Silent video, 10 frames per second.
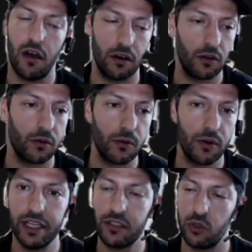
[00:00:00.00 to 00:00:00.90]
are
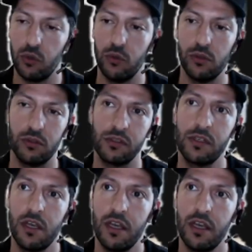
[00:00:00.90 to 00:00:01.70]
great tools